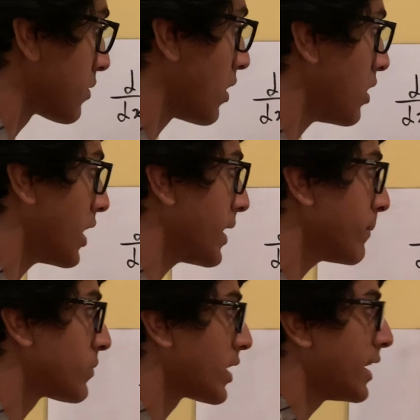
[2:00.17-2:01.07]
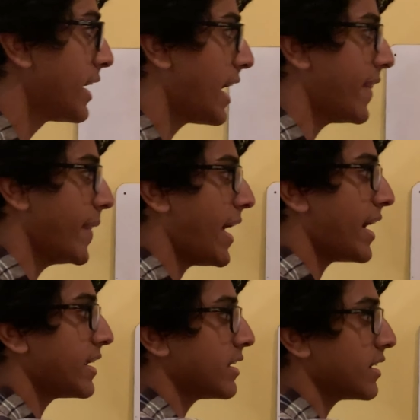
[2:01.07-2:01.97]
Alright, and
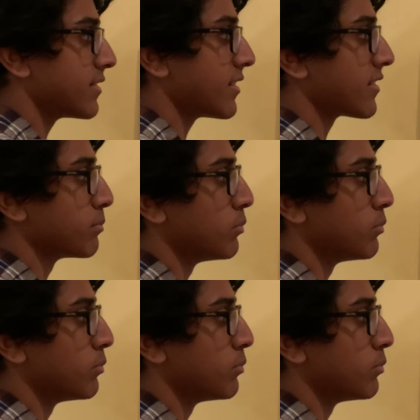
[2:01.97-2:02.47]
then it says